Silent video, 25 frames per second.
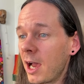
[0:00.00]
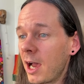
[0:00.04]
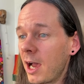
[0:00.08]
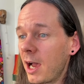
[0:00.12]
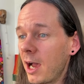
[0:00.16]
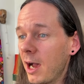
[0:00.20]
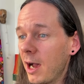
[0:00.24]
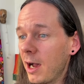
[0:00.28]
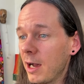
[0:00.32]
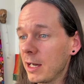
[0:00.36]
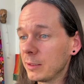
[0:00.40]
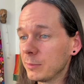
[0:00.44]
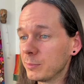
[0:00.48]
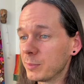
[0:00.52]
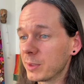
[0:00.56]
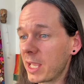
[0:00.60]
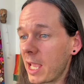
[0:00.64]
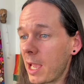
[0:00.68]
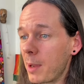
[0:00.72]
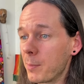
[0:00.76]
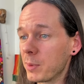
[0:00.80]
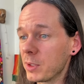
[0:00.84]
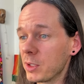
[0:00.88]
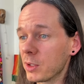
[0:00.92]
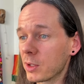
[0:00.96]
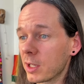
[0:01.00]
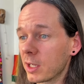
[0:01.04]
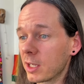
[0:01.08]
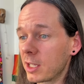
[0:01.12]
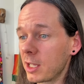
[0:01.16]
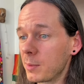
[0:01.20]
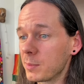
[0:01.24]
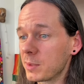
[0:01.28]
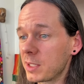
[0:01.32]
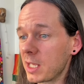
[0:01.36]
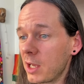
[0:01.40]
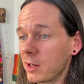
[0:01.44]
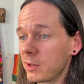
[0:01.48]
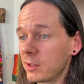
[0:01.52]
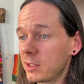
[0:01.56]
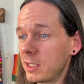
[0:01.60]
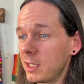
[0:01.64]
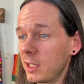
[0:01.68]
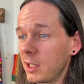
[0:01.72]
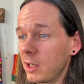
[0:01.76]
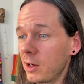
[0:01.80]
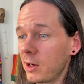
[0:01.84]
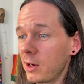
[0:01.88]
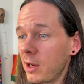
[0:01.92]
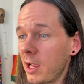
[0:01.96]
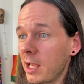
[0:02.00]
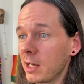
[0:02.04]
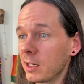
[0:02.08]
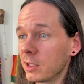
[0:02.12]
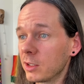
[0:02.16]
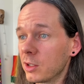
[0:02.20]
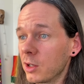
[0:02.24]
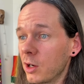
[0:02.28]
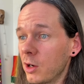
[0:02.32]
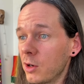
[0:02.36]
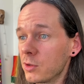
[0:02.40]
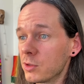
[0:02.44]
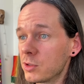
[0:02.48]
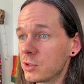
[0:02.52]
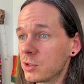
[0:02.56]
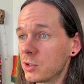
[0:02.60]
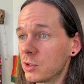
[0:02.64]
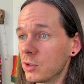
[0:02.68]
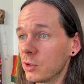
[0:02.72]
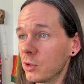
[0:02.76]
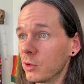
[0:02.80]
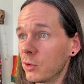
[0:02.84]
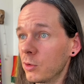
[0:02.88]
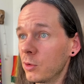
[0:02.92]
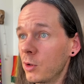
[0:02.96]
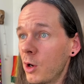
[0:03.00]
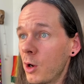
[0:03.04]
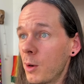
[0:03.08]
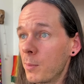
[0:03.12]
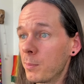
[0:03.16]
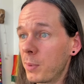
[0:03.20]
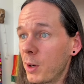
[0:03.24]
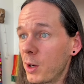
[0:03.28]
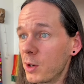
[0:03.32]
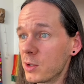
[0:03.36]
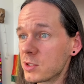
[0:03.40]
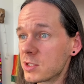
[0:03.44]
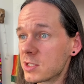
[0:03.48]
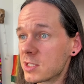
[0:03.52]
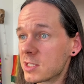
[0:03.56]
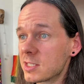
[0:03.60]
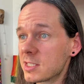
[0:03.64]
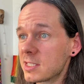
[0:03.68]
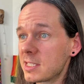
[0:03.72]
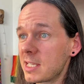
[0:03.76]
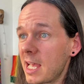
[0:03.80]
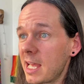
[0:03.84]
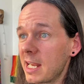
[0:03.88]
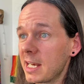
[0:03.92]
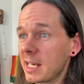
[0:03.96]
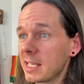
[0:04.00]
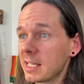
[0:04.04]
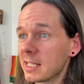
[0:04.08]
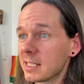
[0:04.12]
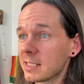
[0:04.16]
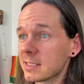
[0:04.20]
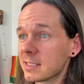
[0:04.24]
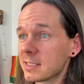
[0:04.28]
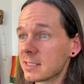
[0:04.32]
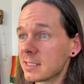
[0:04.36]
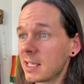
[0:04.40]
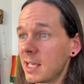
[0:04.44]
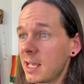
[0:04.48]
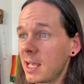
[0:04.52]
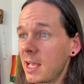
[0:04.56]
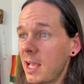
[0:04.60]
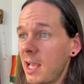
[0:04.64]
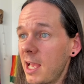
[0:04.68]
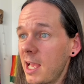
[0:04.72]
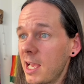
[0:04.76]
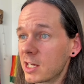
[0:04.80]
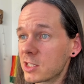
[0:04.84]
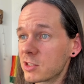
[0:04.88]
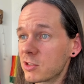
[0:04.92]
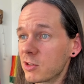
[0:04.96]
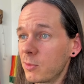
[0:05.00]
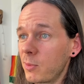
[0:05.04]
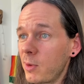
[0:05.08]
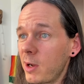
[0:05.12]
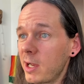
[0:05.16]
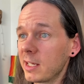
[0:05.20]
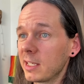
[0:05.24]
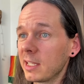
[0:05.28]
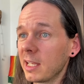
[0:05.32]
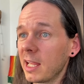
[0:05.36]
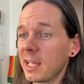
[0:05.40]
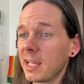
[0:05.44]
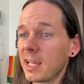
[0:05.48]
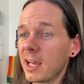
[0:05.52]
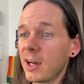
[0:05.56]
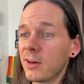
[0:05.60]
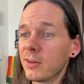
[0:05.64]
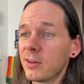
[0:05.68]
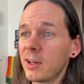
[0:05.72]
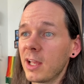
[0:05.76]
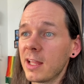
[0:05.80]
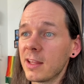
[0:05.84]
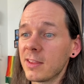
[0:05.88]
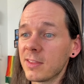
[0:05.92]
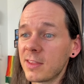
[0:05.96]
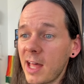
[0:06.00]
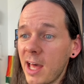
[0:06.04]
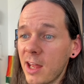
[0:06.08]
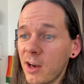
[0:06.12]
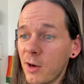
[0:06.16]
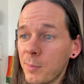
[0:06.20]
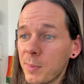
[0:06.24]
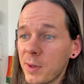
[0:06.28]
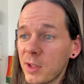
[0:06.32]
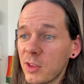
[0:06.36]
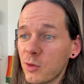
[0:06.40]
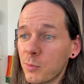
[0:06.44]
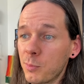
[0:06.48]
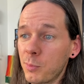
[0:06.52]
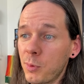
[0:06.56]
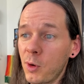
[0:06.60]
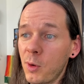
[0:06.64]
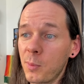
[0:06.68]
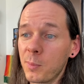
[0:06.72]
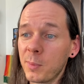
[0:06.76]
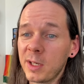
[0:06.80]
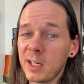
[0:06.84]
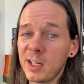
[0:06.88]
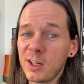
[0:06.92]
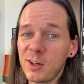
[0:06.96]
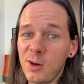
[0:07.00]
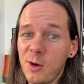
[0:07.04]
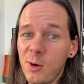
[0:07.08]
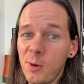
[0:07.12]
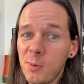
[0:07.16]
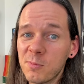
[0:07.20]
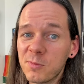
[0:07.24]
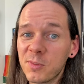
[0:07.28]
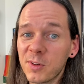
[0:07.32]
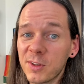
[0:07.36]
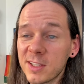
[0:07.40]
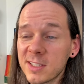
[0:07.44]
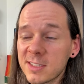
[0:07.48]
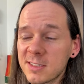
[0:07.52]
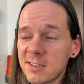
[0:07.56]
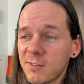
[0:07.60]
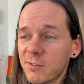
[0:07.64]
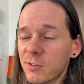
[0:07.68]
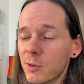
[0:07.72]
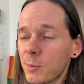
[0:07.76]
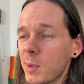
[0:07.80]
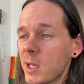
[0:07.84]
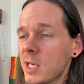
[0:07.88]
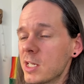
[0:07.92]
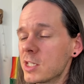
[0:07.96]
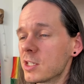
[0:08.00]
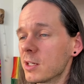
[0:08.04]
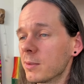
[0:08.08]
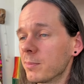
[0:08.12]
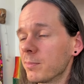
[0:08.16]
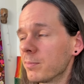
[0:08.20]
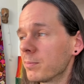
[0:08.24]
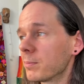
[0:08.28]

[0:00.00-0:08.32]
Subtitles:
But you can come down here and go to post settings, extra wide layout, and that'll be the permanent home for this information.